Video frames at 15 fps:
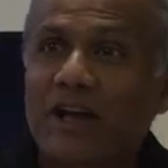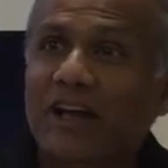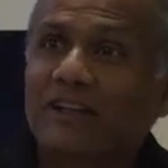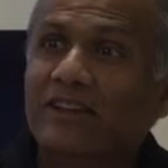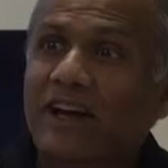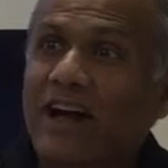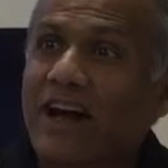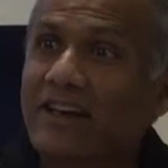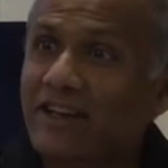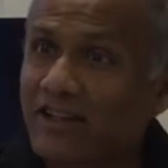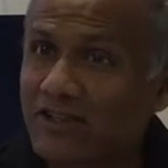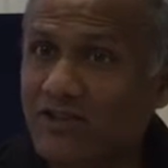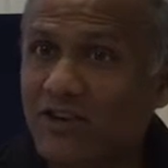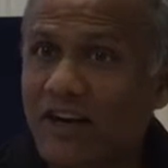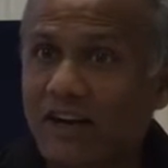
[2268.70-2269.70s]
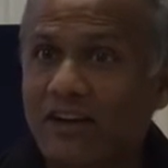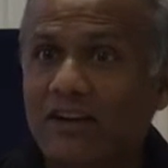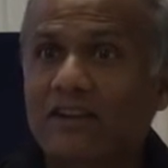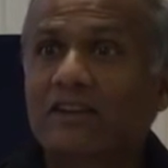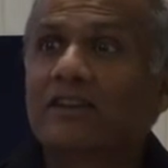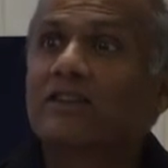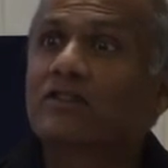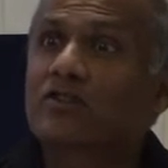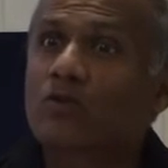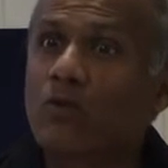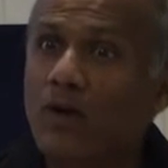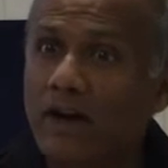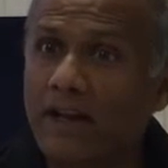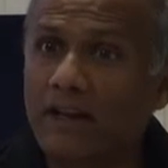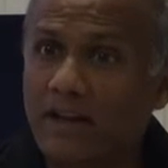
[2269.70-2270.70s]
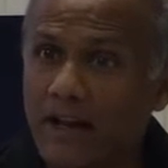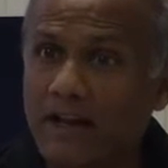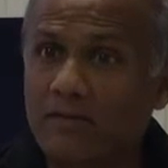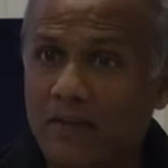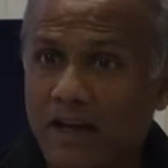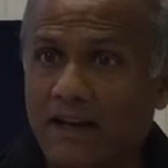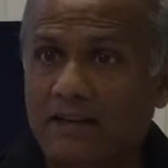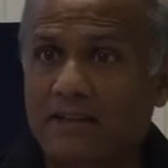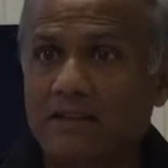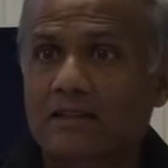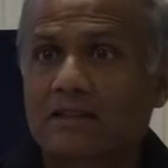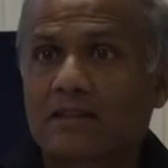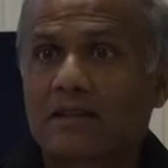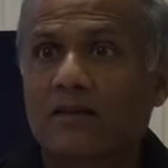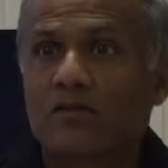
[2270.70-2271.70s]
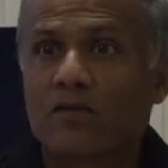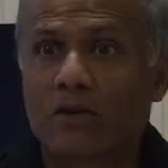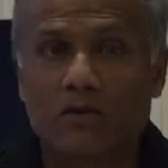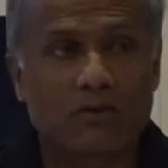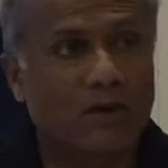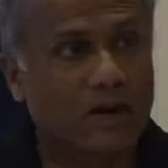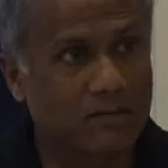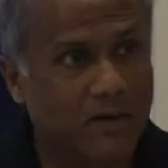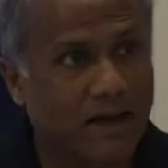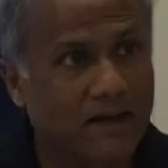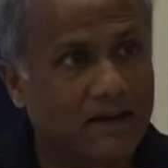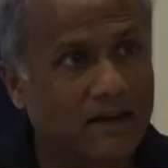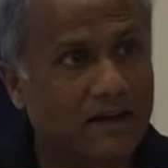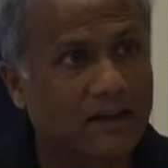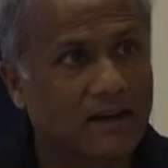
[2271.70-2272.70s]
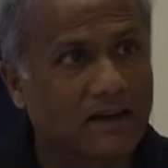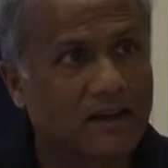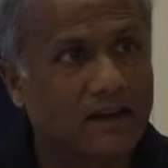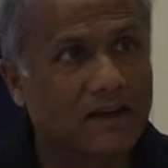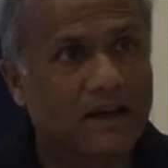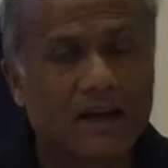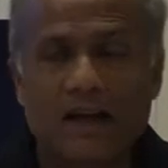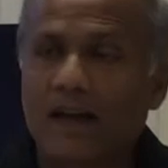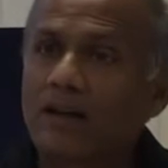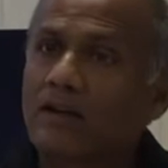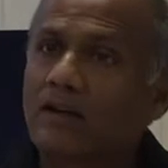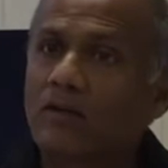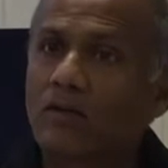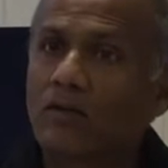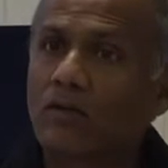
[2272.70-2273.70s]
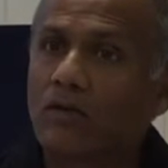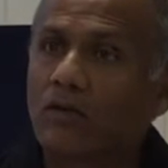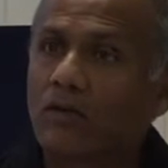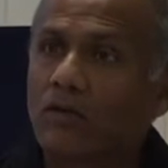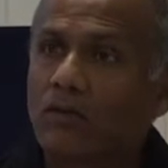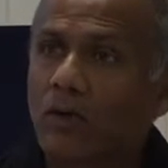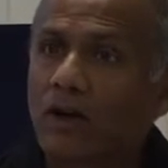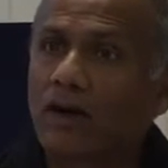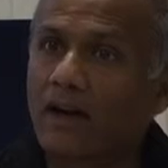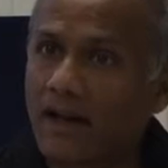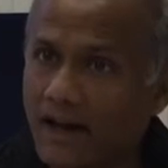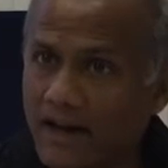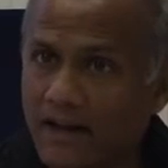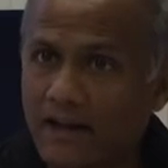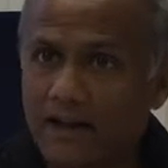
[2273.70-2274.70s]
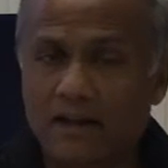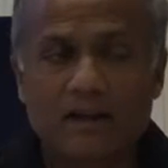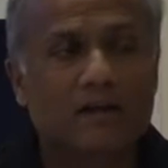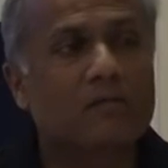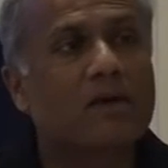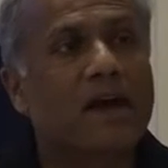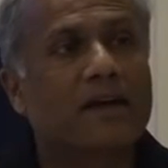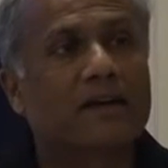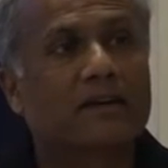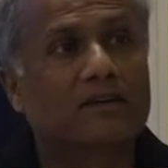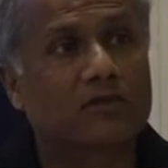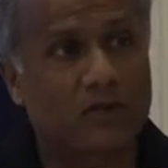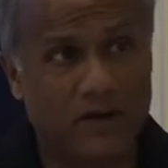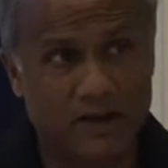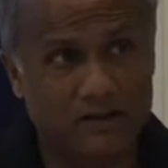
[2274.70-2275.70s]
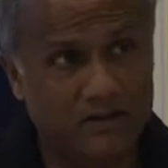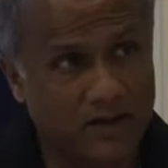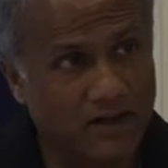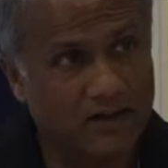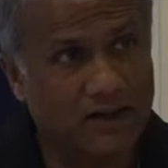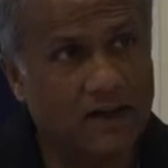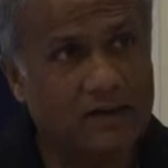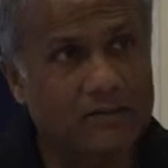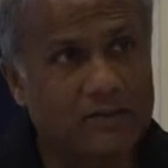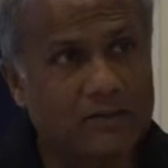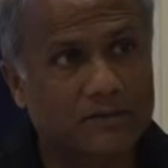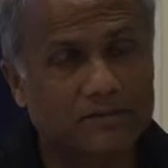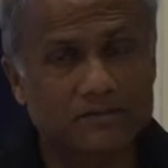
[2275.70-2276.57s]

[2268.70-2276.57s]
And the highest record is 29 marriages for one man, and one lady married 23 times,